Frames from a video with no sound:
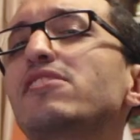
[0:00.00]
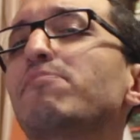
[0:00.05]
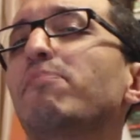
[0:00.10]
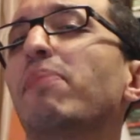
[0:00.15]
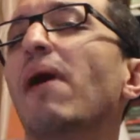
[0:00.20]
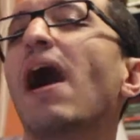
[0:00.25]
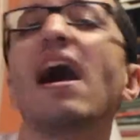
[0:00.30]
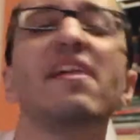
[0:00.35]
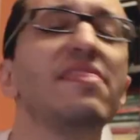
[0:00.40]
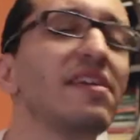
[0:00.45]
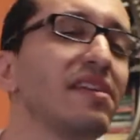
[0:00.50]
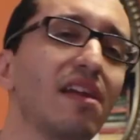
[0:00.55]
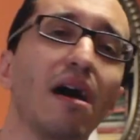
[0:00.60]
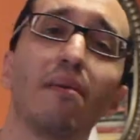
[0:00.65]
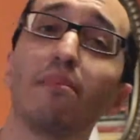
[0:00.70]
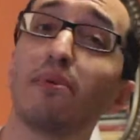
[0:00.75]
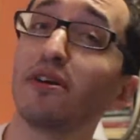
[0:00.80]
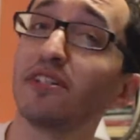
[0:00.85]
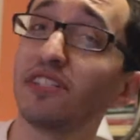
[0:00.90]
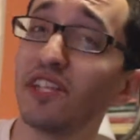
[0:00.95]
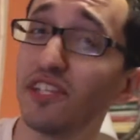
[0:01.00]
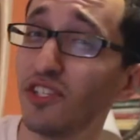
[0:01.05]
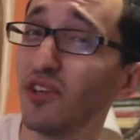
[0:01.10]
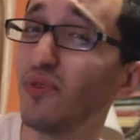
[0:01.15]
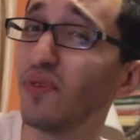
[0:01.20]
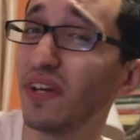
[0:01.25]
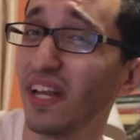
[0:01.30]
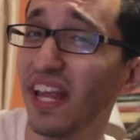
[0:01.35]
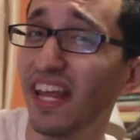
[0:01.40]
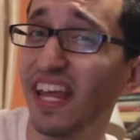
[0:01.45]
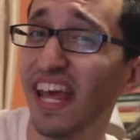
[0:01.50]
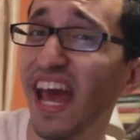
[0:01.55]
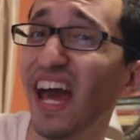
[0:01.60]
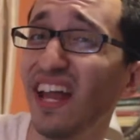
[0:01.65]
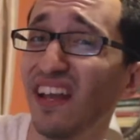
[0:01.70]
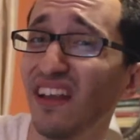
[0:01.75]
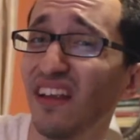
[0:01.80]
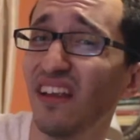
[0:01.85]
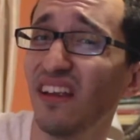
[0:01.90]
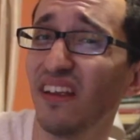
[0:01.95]
as by the numbers as you can
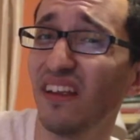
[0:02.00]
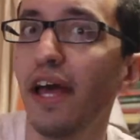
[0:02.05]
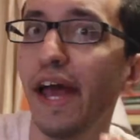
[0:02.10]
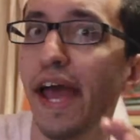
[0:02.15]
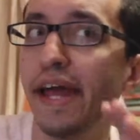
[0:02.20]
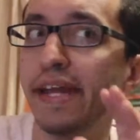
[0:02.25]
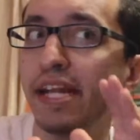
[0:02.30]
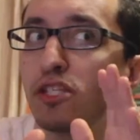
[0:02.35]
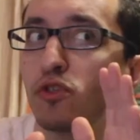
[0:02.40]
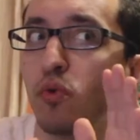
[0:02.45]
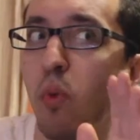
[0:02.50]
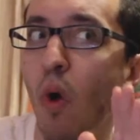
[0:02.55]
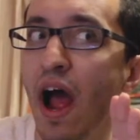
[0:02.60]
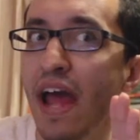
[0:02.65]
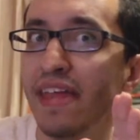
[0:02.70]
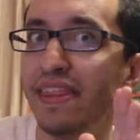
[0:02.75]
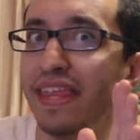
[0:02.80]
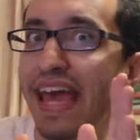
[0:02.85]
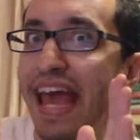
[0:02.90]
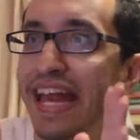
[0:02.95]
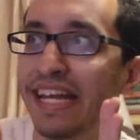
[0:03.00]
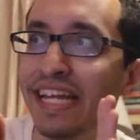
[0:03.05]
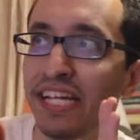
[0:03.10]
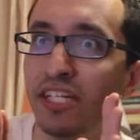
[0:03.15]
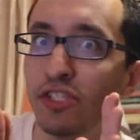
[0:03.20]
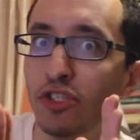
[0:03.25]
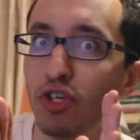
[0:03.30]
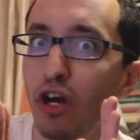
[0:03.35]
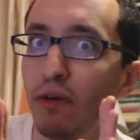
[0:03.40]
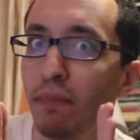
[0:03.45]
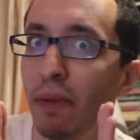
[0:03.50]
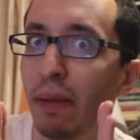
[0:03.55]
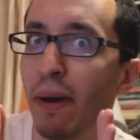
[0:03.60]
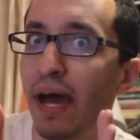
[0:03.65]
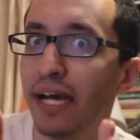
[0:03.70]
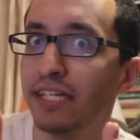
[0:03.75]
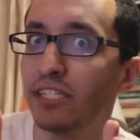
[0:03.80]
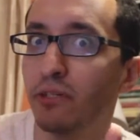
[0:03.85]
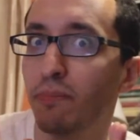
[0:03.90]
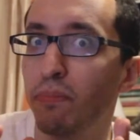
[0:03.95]
get. And it's why the ending took me
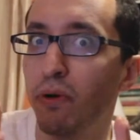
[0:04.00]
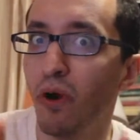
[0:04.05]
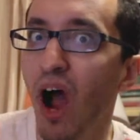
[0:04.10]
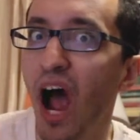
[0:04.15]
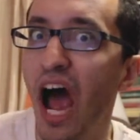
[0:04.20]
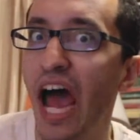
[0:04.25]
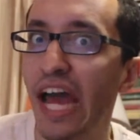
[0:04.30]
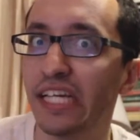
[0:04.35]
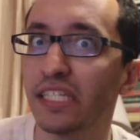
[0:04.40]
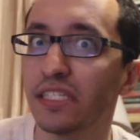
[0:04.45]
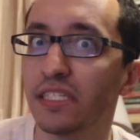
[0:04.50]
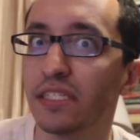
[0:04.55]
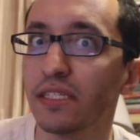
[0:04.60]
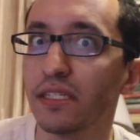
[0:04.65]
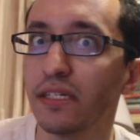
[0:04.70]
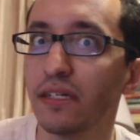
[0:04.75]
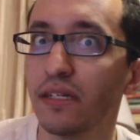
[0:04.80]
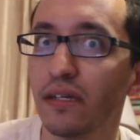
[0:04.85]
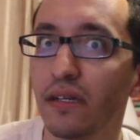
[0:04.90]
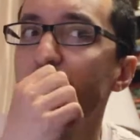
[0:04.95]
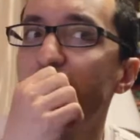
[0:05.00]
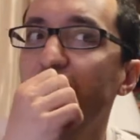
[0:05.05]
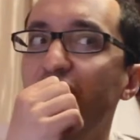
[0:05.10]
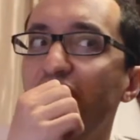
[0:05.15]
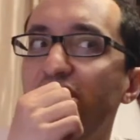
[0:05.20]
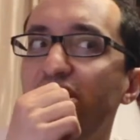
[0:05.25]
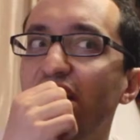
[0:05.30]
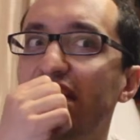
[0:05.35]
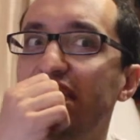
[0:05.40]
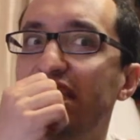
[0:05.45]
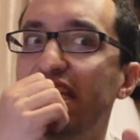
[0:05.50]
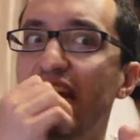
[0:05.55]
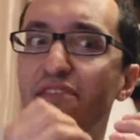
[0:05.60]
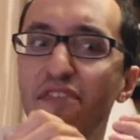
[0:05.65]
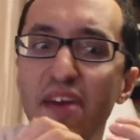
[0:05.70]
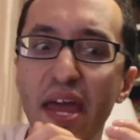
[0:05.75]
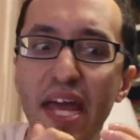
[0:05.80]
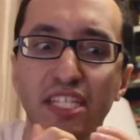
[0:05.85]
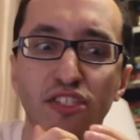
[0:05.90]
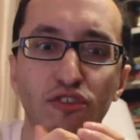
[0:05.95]
by surprise. Because it
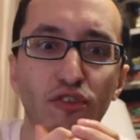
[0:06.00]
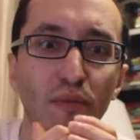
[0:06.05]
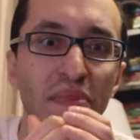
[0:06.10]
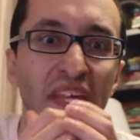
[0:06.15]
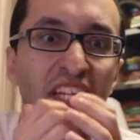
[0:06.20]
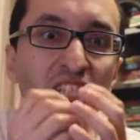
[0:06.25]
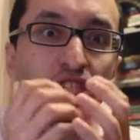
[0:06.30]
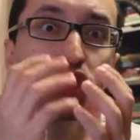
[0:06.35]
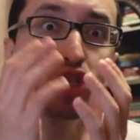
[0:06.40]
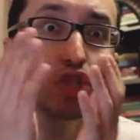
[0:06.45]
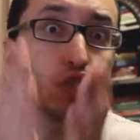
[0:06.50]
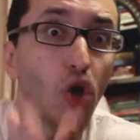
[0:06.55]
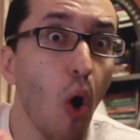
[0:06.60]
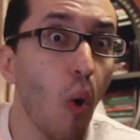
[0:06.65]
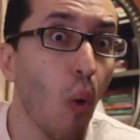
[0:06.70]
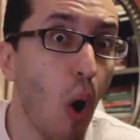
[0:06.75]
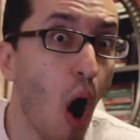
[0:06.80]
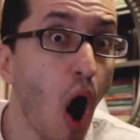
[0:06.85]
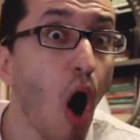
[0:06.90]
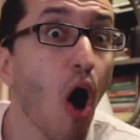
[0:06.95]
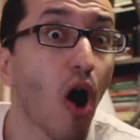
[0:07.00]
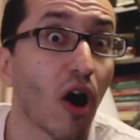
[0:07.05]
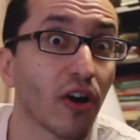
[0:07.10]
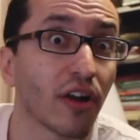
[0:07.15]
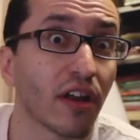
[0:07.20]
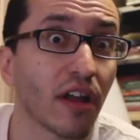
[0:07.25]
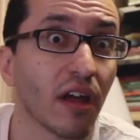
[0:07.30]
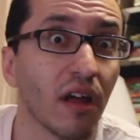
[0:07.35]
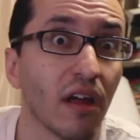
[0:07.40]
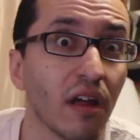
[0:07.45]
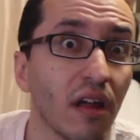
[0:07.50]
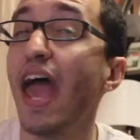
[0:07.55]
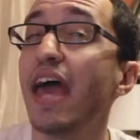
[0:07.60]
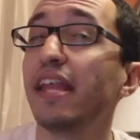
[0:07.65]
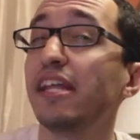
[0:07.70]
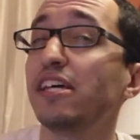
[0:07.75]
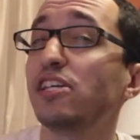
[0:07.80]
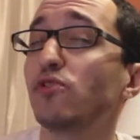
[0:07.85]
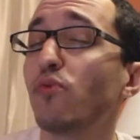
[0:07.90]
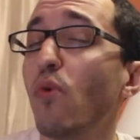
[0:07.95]
deviates from this so hard.
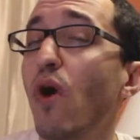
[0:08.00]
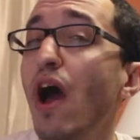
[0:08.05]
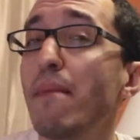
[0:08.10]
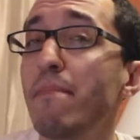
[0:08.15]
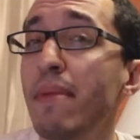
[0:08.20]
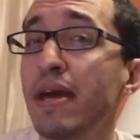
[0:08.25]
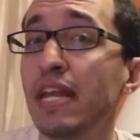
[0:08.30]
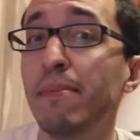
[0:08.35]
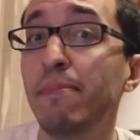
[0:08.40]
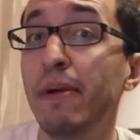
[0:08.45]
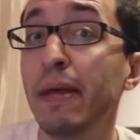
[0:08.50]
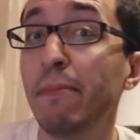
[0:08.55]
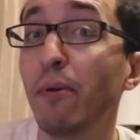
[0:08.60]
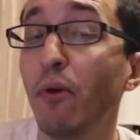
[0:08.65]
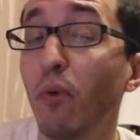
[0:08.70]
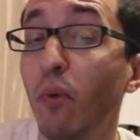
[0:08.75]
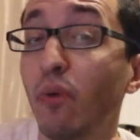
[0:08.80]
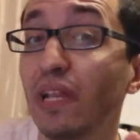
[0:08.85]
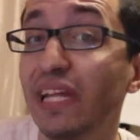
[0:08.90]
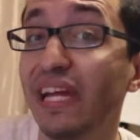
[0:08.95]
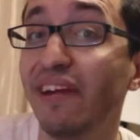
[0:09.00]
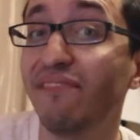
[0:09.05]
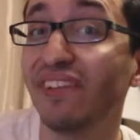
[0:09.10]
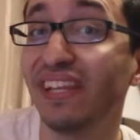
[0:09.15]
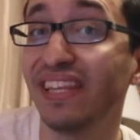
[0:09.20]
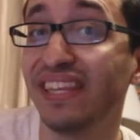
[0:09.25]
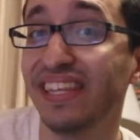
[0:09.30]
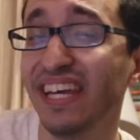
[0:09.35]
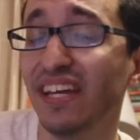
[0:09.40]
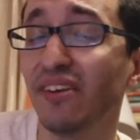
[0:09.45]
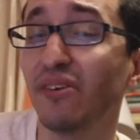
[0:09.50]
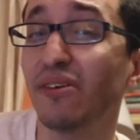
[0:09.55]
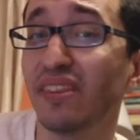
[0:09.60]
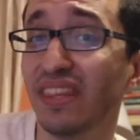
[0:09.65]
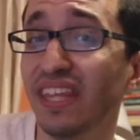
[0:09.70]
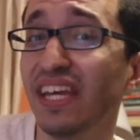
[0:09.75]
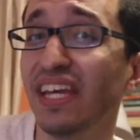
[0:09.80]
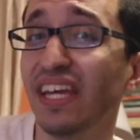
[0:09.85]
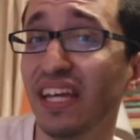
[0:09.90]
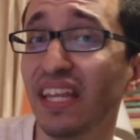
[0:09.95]
And is why many people will leave the theater
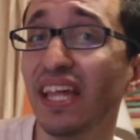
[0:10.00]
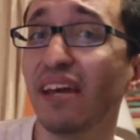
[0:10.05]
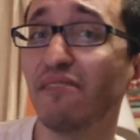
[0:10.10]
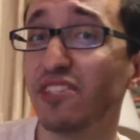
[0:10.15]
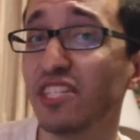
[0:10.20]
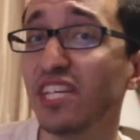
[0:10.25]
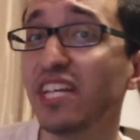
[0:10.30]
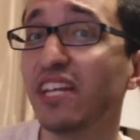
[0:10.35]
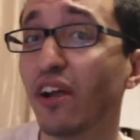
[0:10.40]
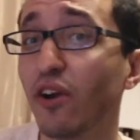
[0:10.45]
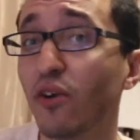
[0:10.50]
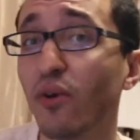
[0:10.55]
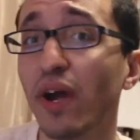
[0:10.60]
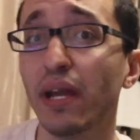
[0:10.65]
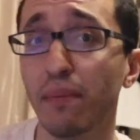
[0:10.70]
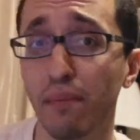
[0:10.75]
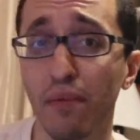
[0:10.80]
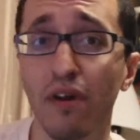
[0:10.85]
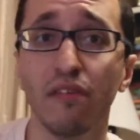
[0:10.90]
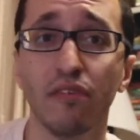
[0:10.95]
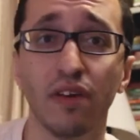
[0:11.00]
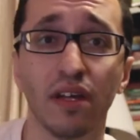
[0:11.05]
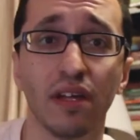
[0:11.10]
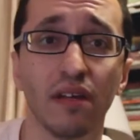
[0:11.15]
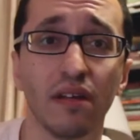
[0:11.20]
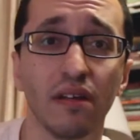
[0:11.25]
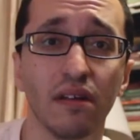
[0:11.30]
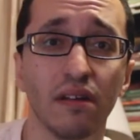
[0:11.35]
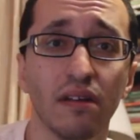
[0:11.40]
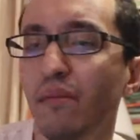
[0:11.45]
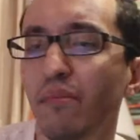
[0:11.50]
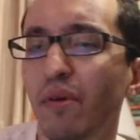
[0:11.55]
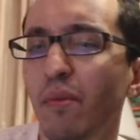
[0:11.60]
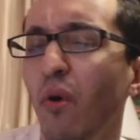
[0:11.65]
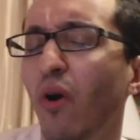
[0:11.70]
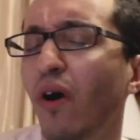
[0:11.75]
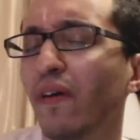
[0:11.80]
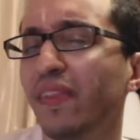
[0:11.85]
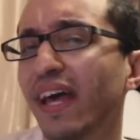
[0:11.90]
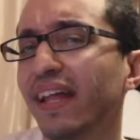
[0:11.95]
thinking they've seen a great movie. But
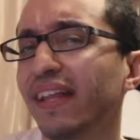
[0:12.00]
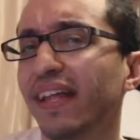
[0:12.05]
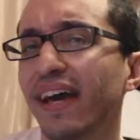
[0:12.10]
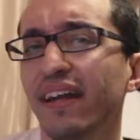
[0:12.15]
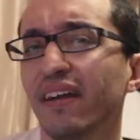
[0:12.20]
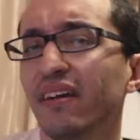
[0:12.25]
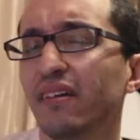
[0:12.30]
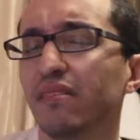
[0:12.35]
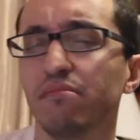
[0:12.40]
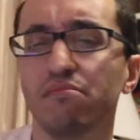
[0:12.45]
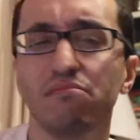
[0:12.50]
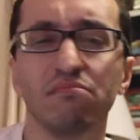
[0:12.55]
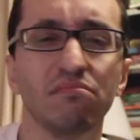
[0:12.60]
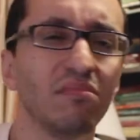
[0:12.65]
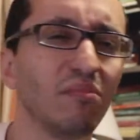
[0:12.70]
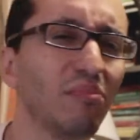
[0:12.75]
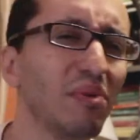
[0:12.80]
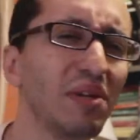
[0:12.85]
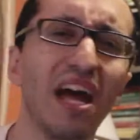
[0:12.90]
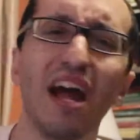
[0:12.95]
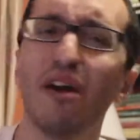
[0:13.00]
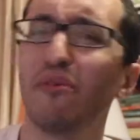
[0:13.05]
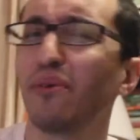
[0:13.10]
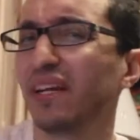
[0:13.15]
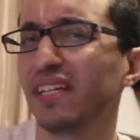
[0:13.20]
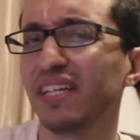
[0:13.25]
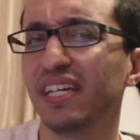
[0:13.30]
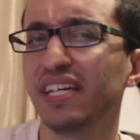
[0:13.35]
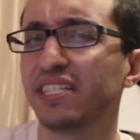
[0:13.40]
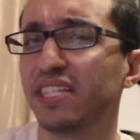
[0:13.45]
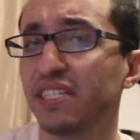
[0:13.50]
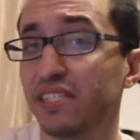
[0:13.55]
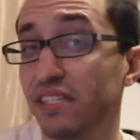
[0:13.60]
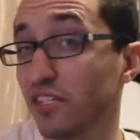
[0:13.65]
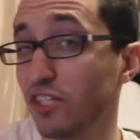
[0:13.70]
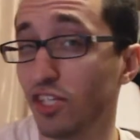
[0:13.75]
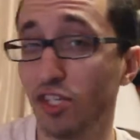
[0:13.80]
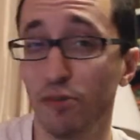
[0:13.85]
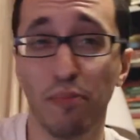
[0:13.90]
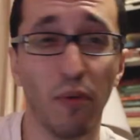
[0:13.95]
more on that later. But not really, since
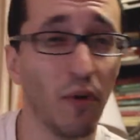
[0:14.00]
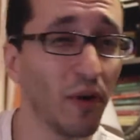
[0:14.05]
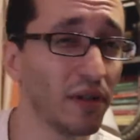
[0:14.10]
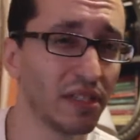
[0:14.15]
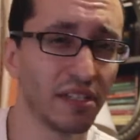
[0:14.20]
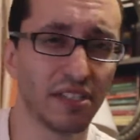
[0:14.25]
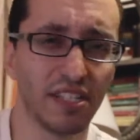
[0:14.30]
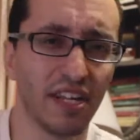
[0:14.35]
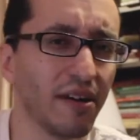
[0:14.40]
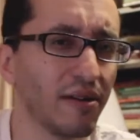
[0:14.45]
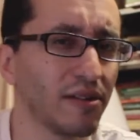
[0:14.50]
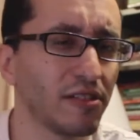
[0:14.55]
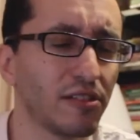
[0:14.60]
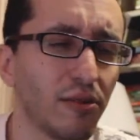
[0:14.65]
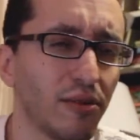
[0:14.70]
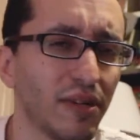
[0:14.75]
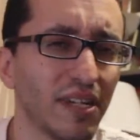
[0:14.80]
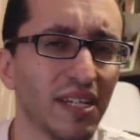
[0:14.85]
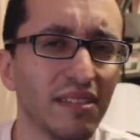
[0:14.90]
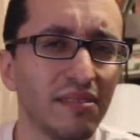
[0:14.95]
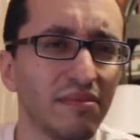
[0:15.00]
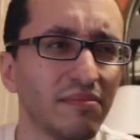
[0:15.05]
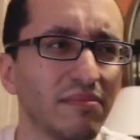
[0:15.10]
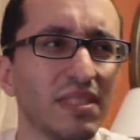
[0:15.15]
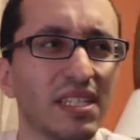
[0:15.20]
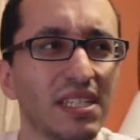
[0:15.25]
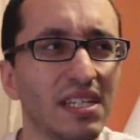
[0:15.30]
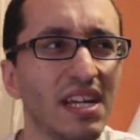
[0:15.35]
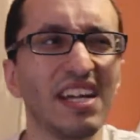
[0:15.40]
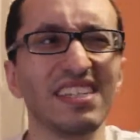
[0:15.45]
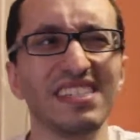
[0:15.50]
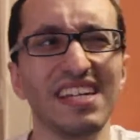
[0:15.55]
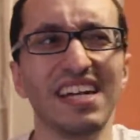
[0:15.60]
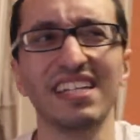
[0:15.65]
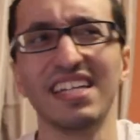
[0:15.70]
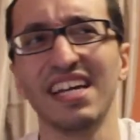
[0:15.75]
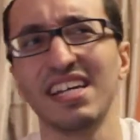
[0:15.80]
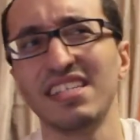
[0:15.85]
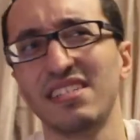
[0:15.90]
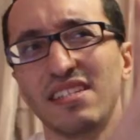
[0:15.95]
it's spoiler territory. But I
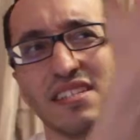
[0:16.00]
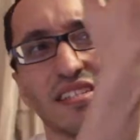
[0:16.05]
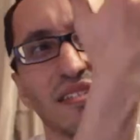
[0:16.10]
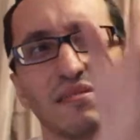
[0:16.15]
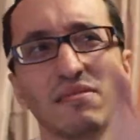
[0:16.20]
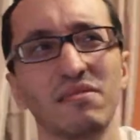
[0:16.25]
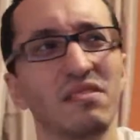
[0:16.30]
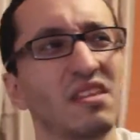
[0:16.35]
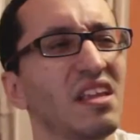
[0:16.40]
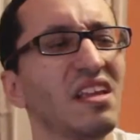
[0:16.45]
guess it's...